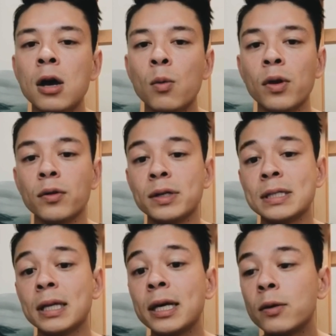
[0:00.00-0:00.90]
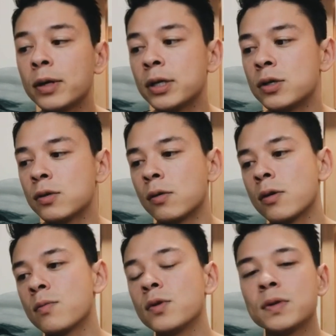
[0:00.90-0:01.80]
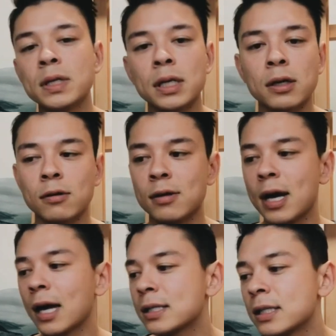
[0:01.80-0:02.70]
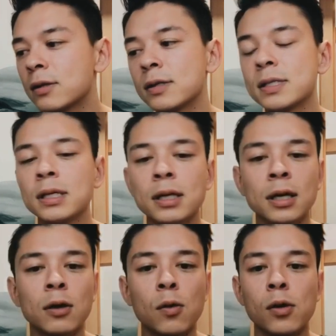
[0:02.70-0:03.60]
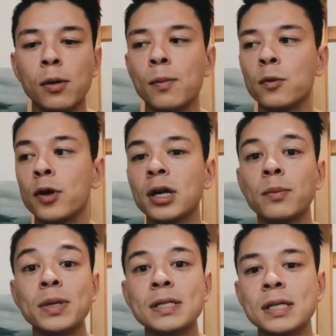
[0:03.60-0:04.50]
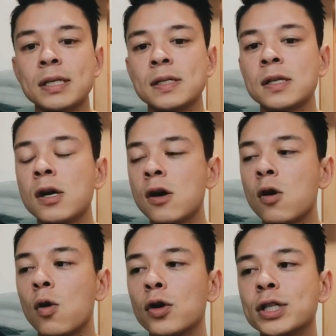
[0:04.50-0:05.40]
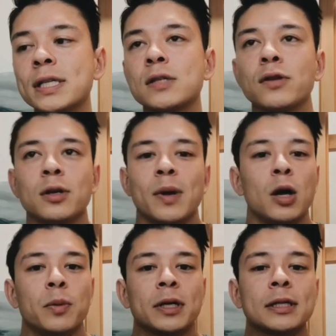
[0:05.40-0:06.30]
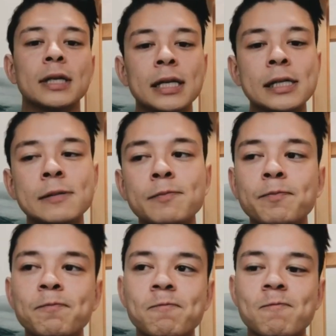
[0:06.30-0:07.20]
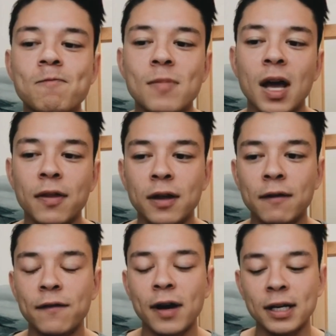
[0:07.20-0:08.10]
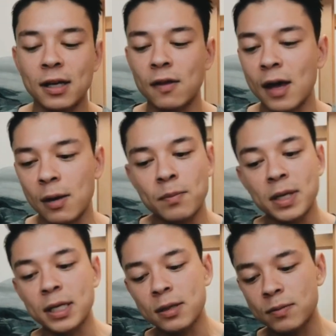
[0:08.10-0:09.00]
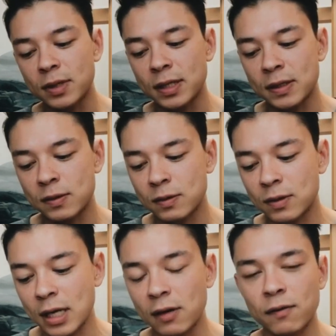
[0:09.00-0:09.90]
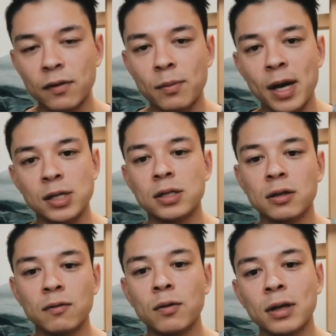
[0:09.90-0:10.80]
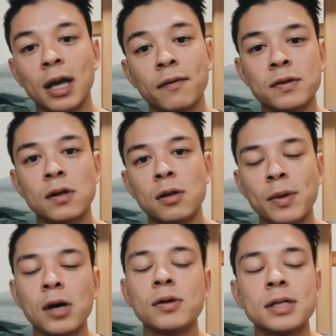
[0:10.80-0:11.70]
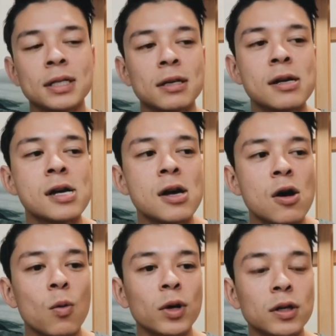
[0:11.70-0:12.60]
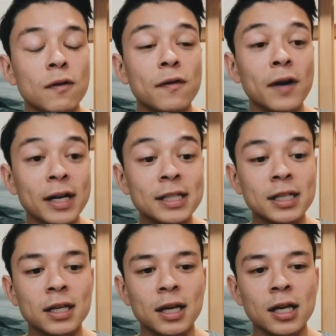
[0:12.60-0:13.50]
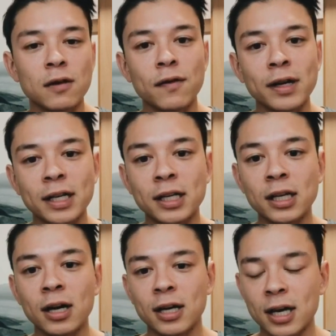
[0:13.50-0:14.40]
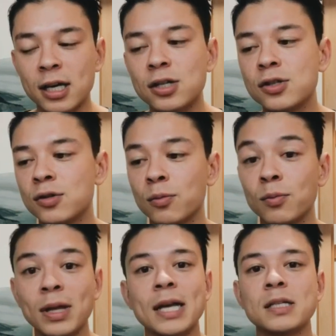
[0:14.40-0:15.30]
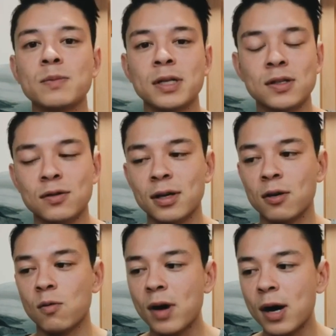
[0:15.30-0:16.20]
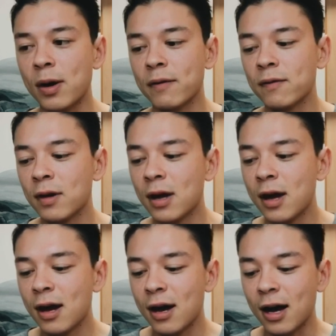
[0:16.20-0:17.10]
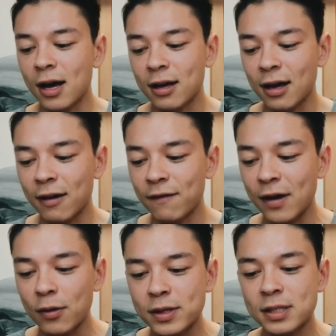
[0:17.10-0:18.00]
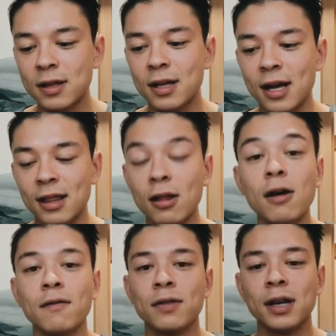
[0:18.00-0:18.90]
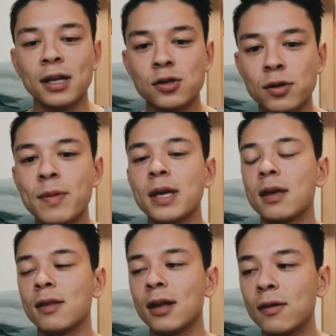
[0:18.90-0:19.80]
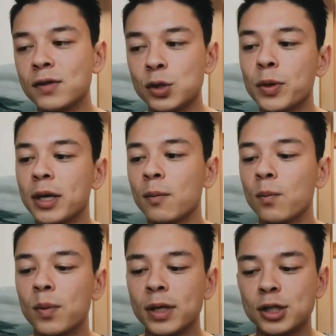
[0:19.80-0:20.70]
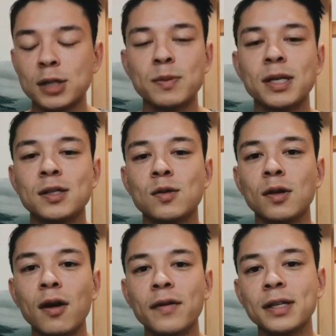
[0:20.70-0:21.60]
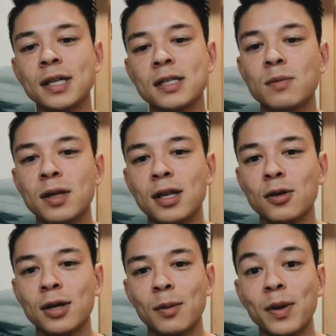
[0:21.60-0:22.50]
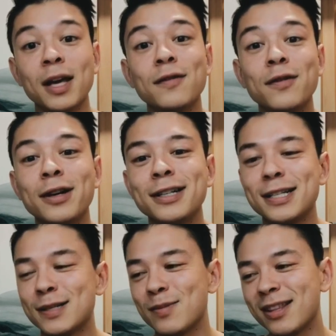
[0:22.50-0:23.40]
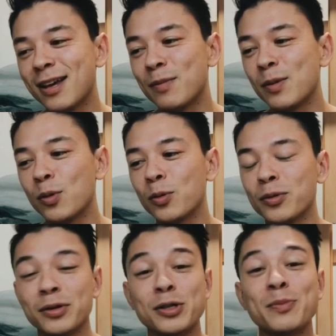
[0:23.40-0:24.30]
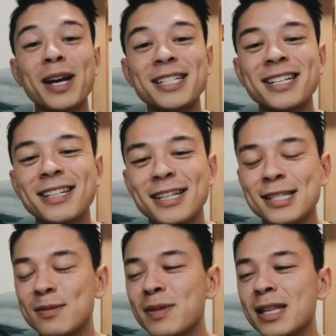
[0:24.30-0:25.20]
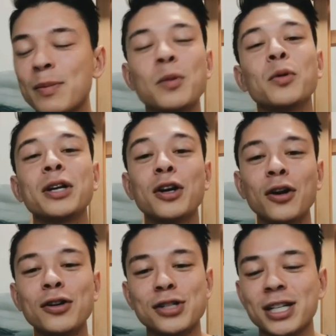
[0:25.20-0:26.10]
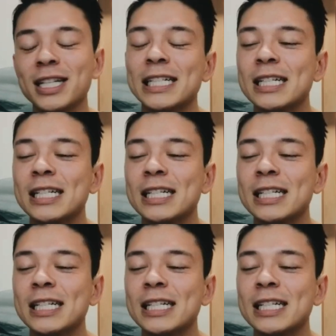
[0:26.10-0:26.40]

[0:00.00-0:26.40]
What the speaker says: whether it's language or music or acting or singing or creating a business or just straight up helping. I think finding that medium is kind of the magic of what life is all about. And when you find it and you find it at a young age, you're blessed because you're like, wow, I found this thing that I love, that I enjoy making, that I love doing. But just because you love it doesn't mean that you get paid for it, doesn't mean that people will respect it, doesn't mean that people will encourage it.